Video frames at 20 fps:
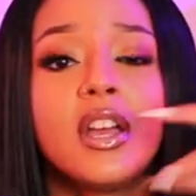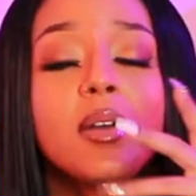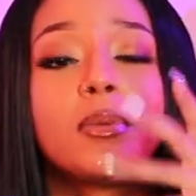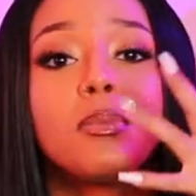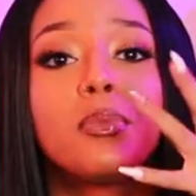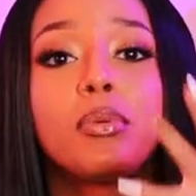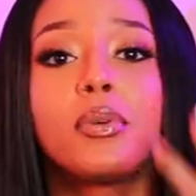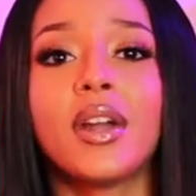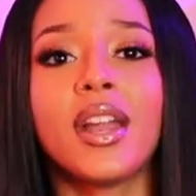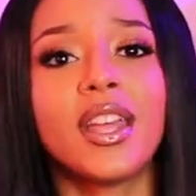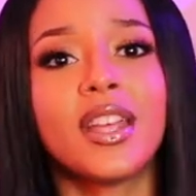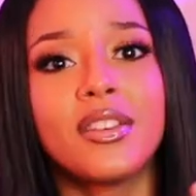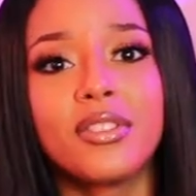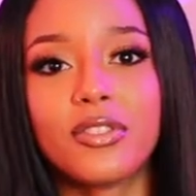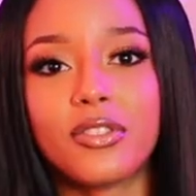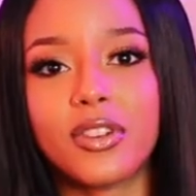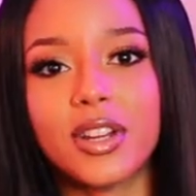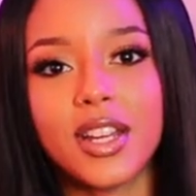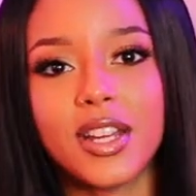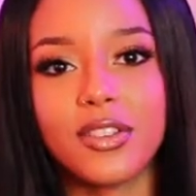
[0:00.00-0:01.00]
Break
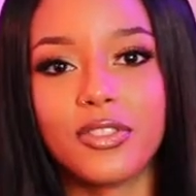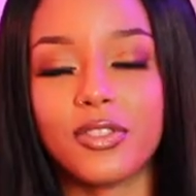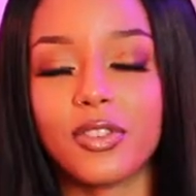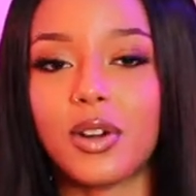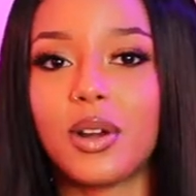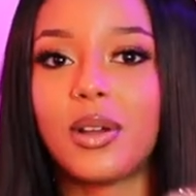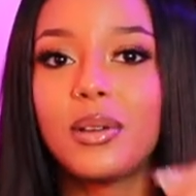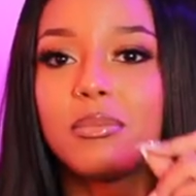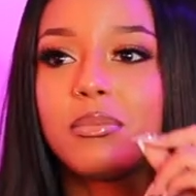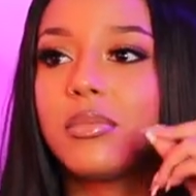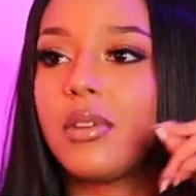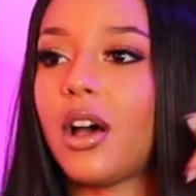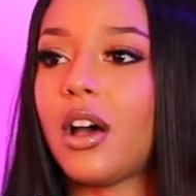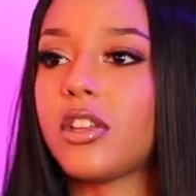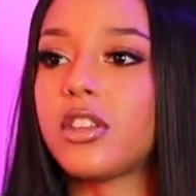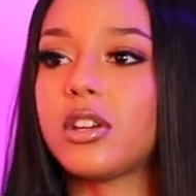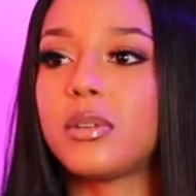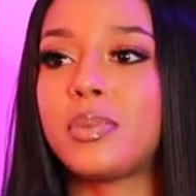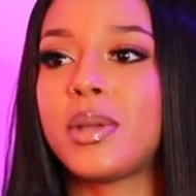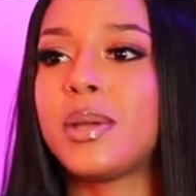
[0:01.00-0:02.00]
free from
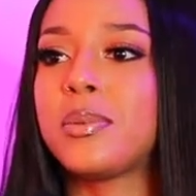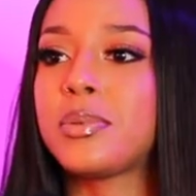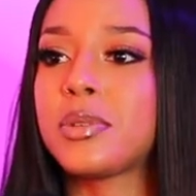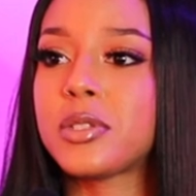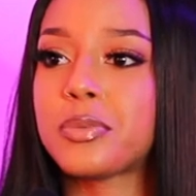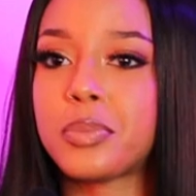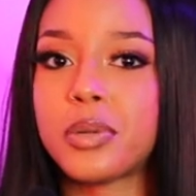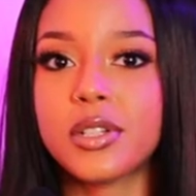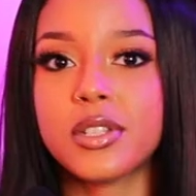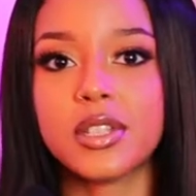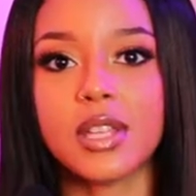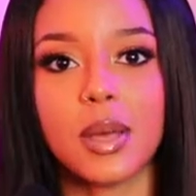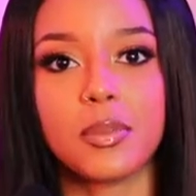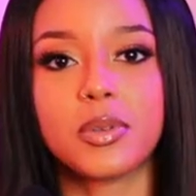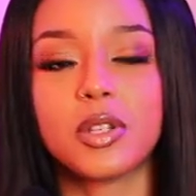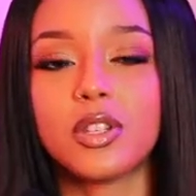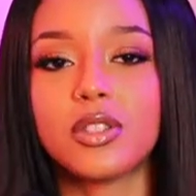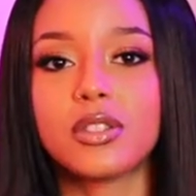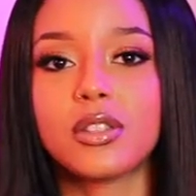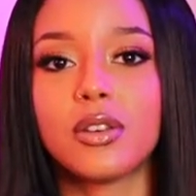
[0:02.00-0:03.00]
other people's
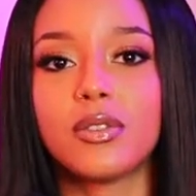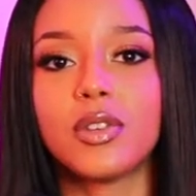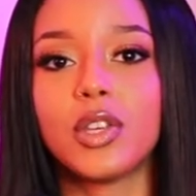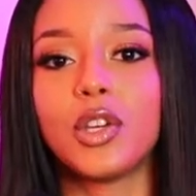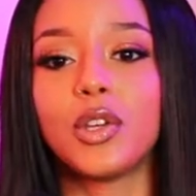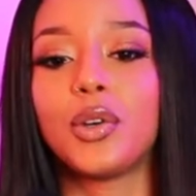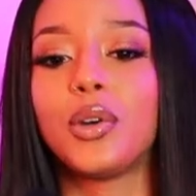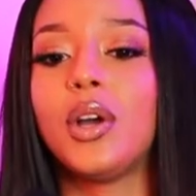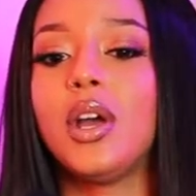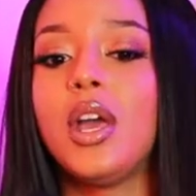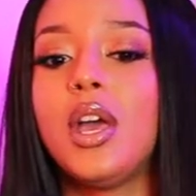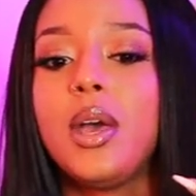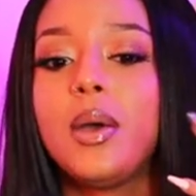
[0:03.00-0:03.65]
perceptions of you.